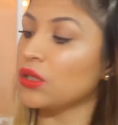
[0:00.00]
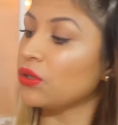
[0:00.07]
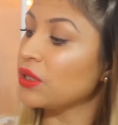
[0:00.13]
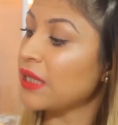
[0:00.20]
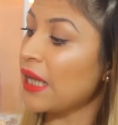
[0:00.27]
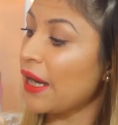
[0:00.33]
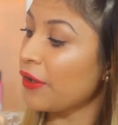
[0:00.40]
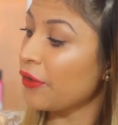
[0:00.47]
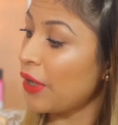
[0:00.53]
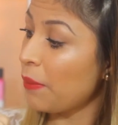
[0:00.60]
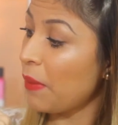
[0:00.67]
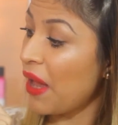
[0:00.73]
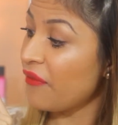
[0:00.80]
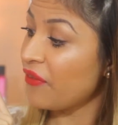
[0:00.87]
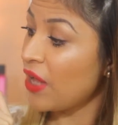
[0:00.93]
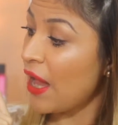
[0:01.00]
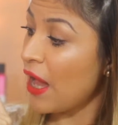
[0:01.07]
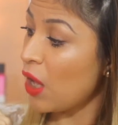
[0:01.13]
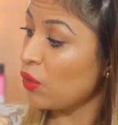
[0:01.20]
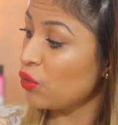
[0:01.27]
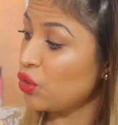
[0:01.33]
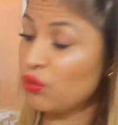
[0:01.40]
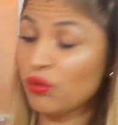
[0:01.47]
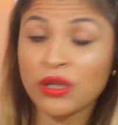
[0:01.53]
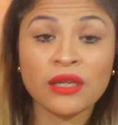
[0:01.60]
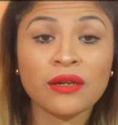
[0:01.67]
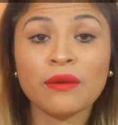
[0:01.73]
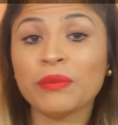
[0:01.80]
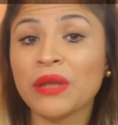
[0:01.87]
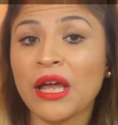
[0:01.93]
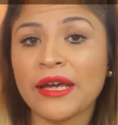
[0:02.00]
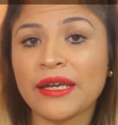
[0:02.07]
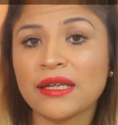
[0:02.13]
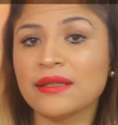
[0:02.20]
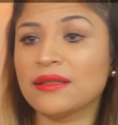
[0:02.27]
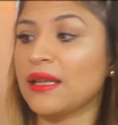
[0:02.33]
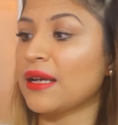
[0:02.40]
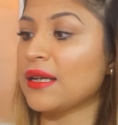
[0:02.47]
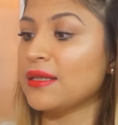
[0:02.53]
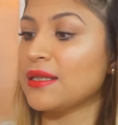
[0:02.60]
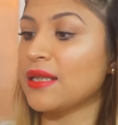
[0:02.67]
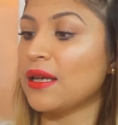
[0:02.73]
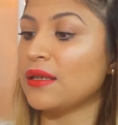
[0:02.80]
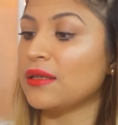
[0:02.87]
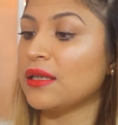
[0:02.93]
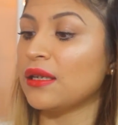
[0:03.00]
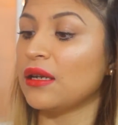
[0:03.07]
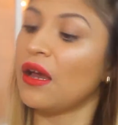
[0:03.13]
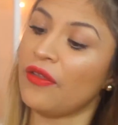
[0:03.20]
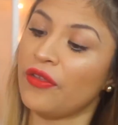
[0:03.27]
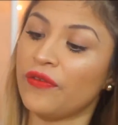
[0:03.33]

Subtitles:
diagram of how you can apply it. Like I said in other